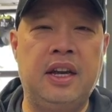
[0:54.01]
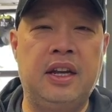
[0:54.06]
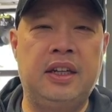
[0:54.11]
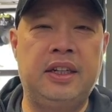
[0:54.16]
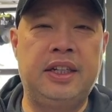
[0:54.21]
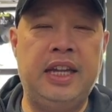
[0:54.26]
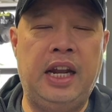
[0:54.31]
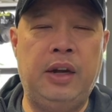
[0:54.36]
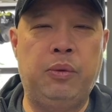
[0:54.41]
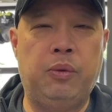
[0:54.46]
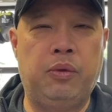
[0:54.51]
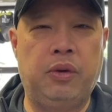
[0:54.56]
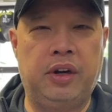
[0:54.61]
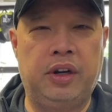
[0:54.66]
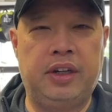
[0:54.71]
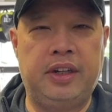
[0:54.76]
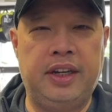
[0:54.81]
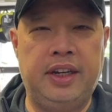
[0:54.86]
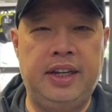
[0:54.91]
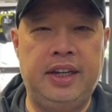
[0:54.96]

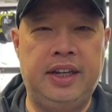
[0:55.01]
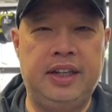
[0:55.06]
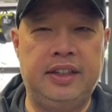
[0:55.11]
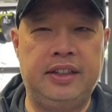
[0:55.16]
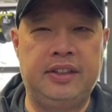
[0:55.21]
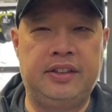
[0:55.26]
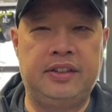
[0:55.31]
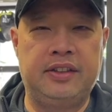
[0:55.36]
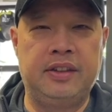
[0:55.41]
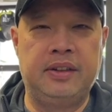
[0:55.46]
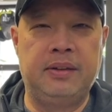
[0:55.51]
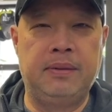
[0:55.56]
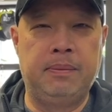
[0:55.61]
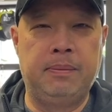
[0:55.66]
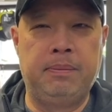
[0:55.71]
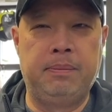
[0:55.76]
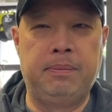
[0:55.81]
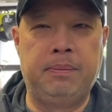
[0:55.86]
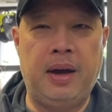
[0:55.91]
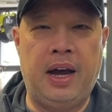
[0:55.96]
network is
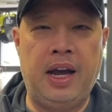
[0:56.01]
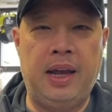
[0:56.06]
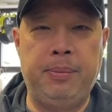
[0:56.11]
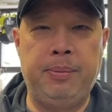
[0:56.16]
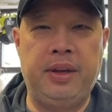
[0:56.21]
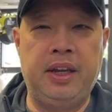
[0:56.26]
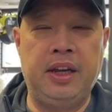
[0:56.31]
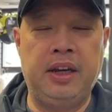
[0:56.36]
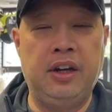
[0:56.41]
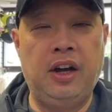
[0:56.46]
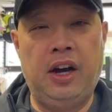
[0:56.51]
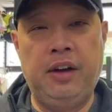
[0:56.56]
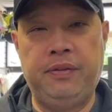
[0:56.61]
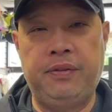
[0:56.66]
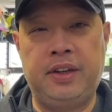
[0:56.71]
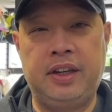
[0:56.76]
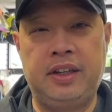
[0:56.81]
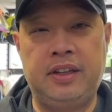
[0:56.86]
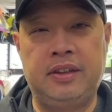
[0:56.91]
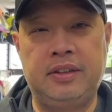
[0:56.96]

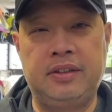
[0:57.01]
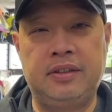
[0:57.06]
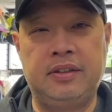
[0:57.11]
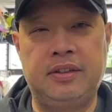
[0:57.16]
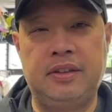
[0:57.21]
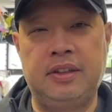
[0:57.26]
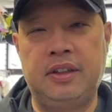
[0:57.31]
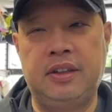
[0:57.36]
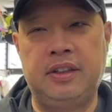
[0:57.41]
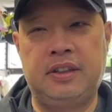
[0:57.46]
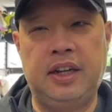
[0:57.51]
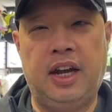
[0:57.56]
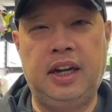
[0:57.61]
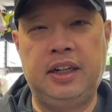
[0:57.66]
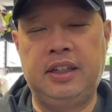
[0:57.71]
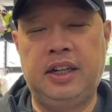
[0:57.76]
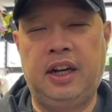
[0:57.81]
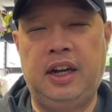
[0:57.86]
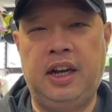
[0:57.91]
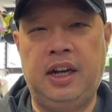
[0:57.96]

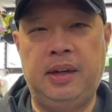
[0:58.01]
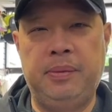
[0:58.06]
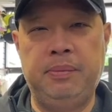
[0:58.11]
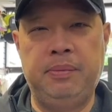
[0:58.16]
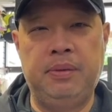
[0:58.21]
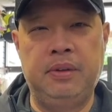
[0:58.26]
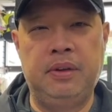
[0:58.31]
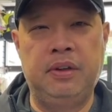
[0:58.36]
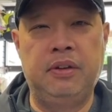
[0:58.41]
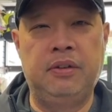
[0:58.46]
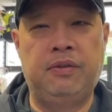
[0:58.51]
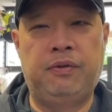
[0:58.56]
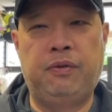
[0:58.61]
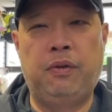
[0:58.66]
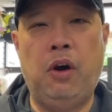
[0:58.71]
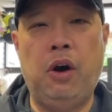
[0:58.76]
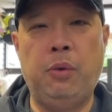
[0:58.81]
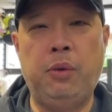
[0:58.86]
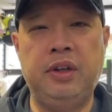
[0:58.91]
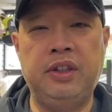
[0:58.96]
buymeacoffee.com
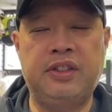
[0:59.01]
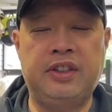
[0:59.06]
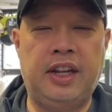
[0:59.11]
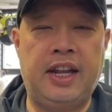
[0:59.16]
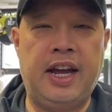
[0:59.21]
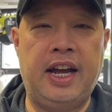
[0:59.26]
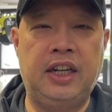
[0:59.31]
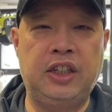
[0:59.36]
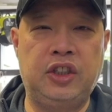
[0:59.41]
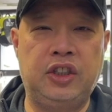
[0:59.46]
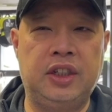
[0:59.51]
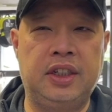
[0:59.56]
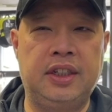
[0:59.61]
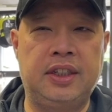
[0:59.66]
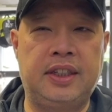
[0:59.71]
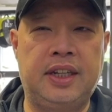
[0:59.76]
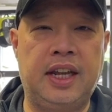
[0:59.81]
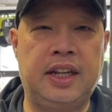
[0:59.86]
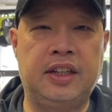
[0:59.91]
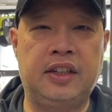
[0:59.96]
forward slash
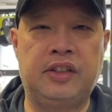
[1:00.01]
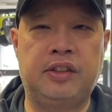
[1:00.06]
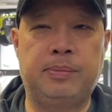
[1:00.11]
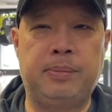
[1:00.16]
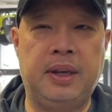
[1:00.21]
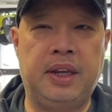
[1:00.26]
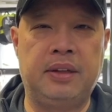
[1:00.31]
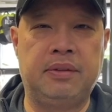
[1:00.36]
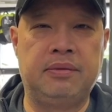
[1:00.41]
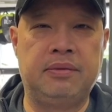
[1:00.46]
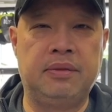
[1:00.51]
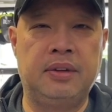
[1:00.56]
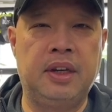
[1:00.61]
tennis spin.